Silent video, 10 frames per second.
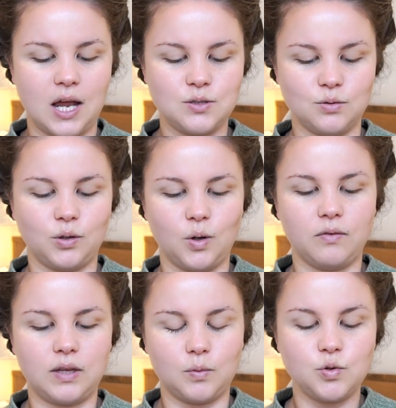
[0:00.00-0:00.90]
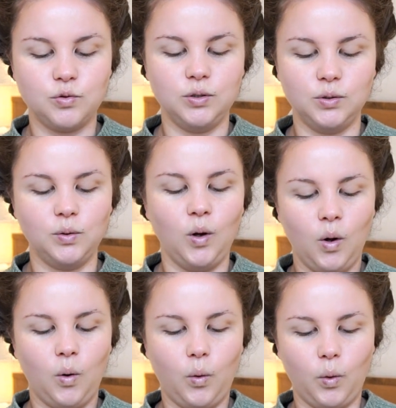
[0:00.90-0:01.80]
I do not know if they were true
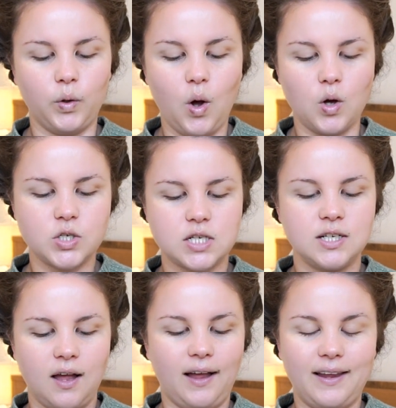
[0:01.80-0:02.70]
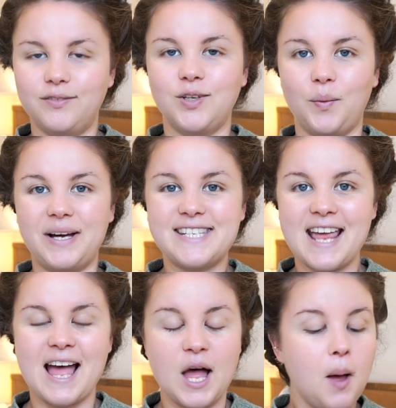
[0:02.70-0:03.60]
or not. I have no
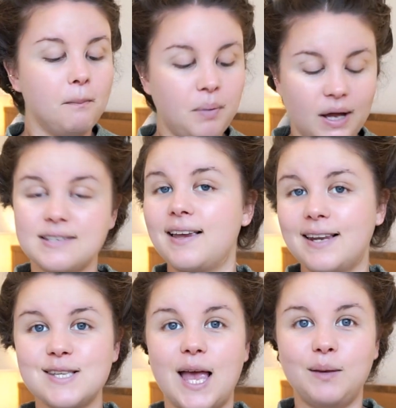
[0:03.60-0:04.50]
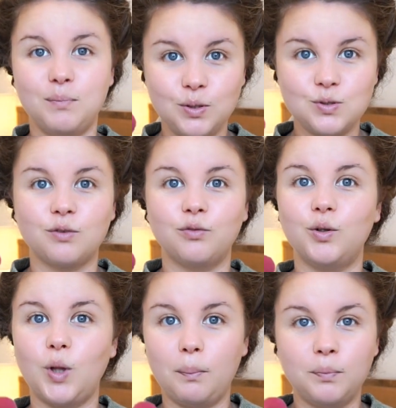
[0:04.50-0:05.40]
idea, but it is a
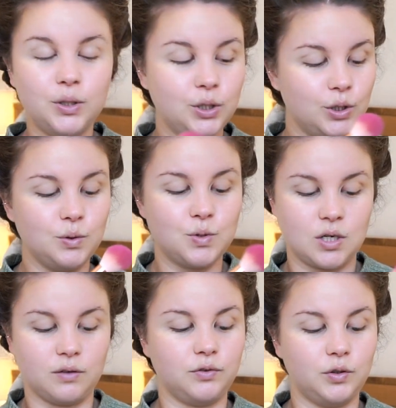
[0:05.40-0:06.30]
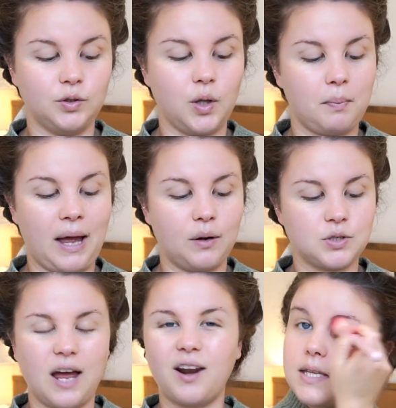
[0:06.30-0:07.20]
beautiful, beautiful
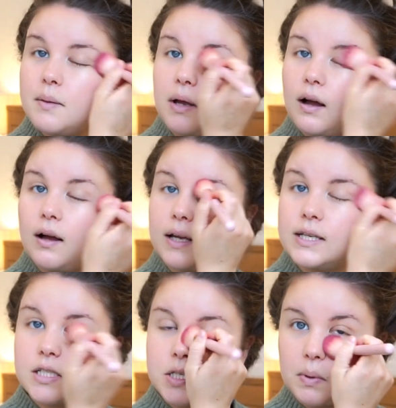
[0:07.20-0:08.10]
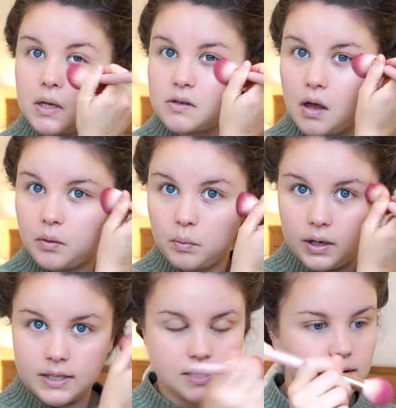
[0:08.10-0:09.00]
powder. Set my eyes just because
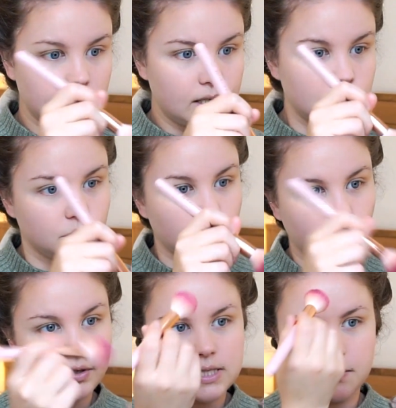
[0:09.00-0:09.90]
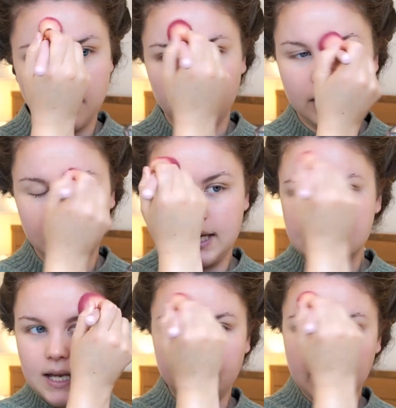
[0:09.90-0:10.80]
otherwise they do crease a bit on the lid,
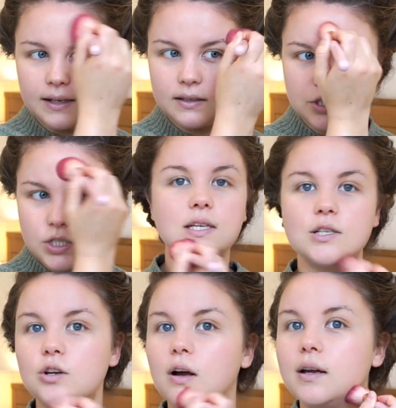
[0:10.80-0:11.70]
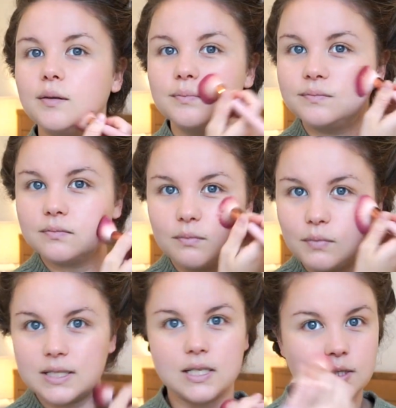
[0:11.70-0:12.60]
and then just de-shine
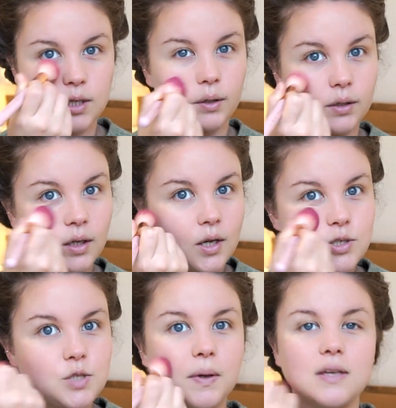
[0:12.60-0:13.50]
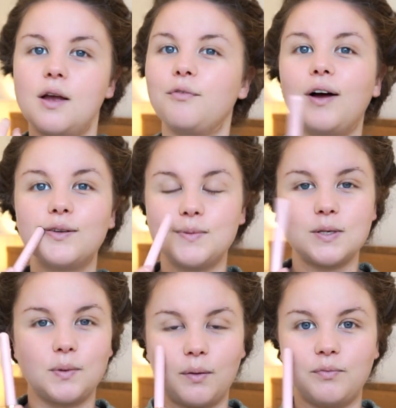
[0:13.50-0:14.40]
my T-zone, just because I find,
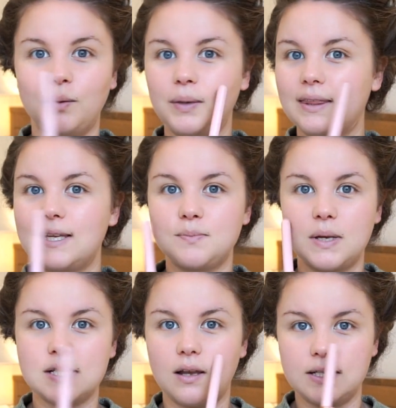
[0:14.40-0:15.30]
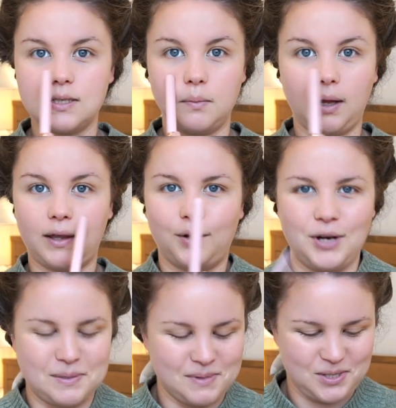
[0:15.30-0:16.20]
especially when I'm filming, these bits light up like a
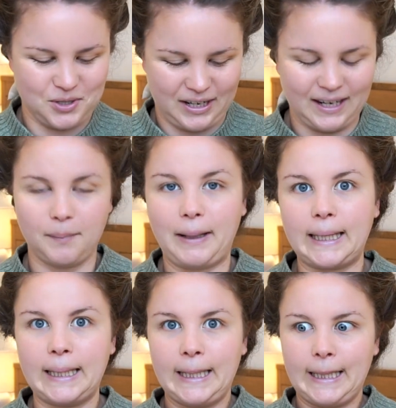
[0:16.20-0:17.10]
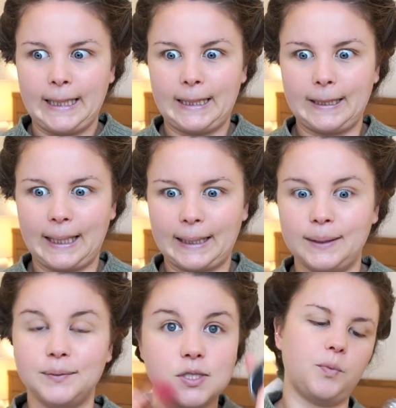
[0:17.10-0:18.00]
Christmas tree. I'm like, no thank
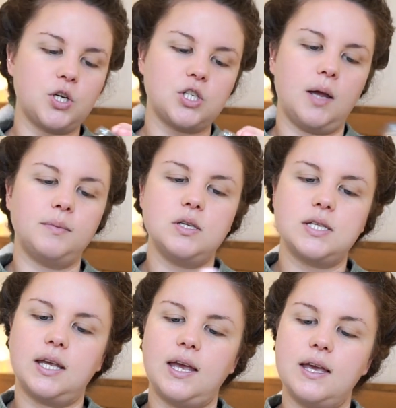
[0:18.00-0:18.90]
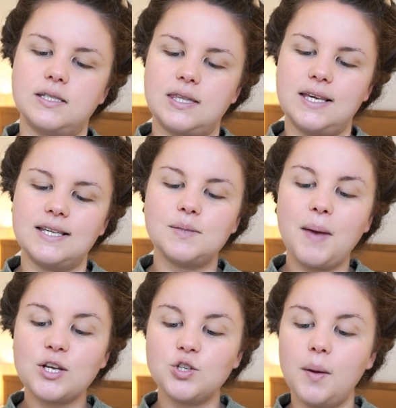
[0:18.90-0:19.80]
you. The brush I'm using is the
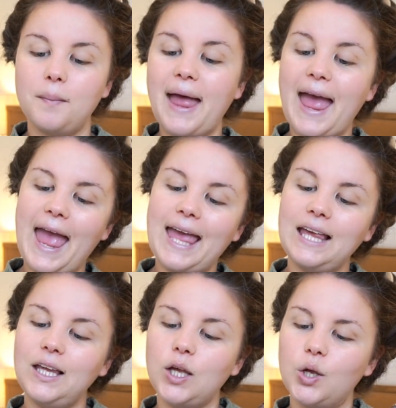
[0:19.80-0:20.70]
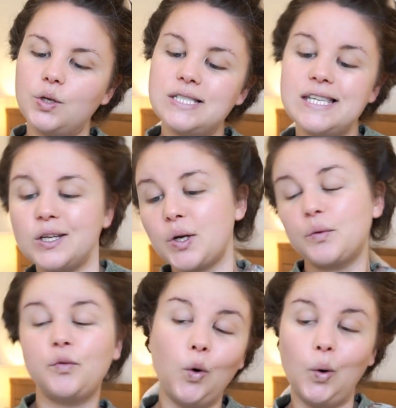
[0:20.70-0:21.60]
Spectrum
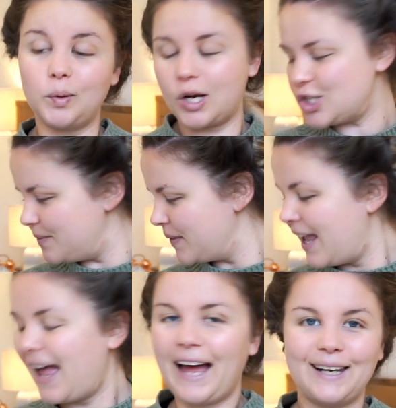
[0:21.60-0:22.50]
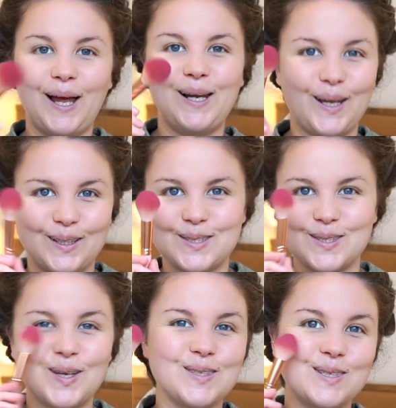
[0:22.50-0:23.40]
A04 brush, and I like it
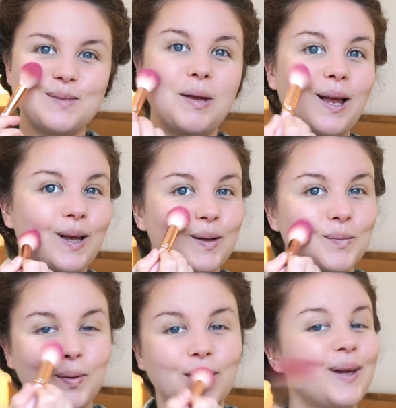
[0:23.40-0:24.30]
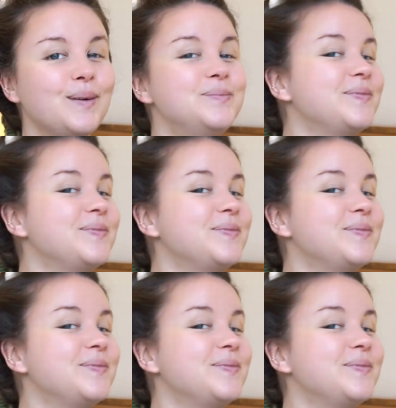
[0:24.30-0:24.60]
because it's pink and pretty.